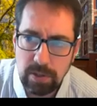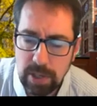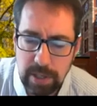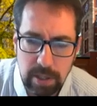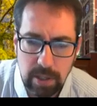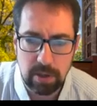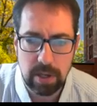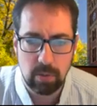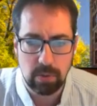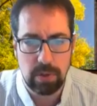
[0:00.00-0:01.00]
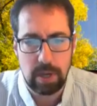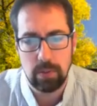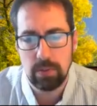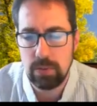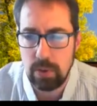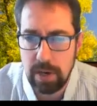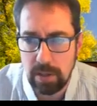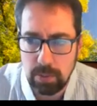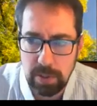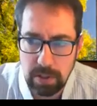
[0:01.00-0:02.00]
second here, and I'll try to
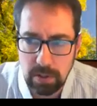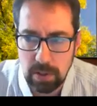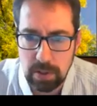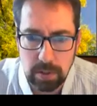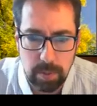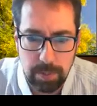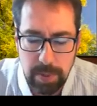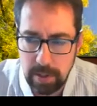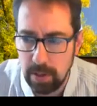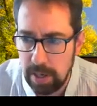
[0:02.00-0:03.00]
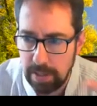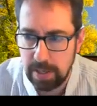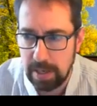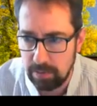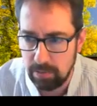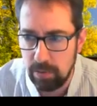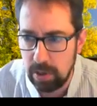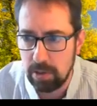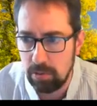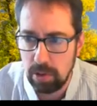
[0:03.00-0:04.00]
explain this a little bit better. And then I
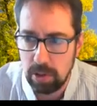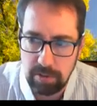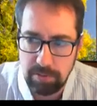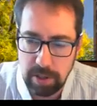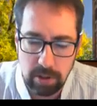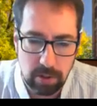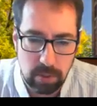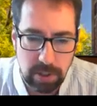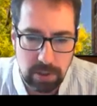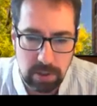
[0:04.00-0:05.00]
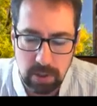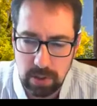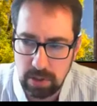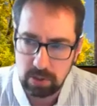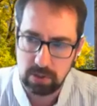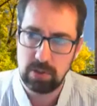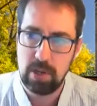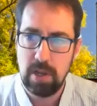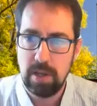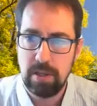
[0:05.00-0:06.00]
really invite your questions on this, because
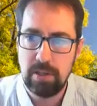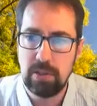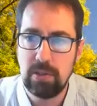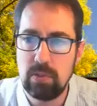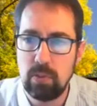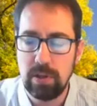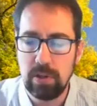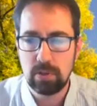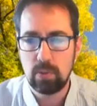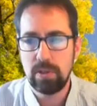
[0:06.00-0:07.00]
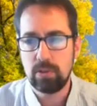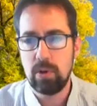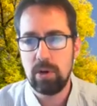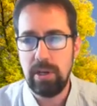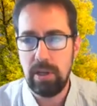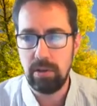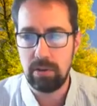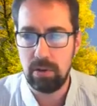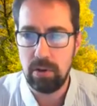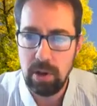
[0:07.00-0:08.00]
this is one of those ones where
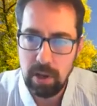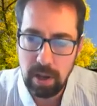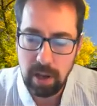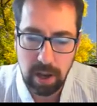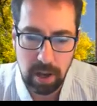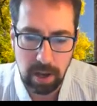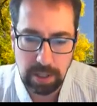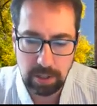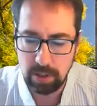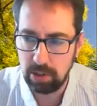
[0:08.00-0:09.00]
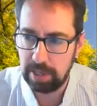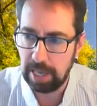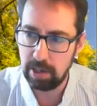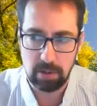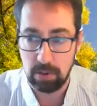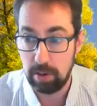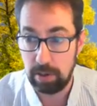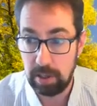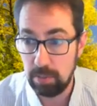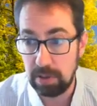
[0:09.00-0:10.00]
either you get it, or it
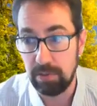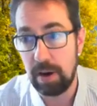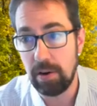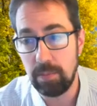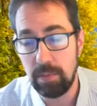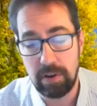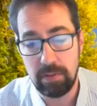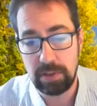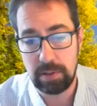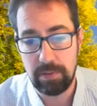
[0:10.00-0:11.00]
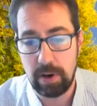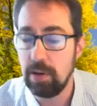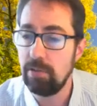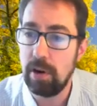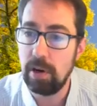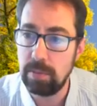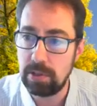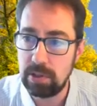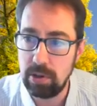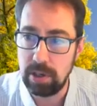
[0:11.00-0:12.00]
can be seem very
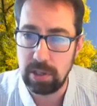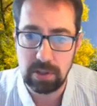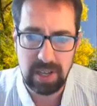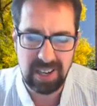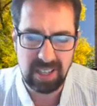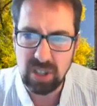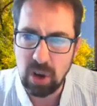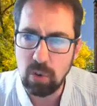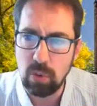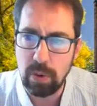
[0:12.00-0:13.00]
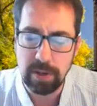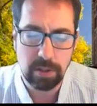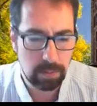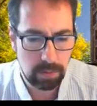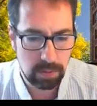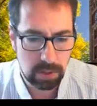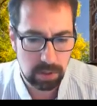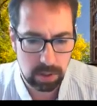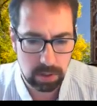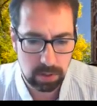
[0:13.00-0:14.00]
mysterious, and I don't want it to be
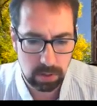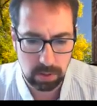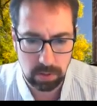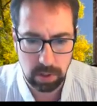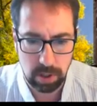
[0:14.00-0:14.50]
mysterious to you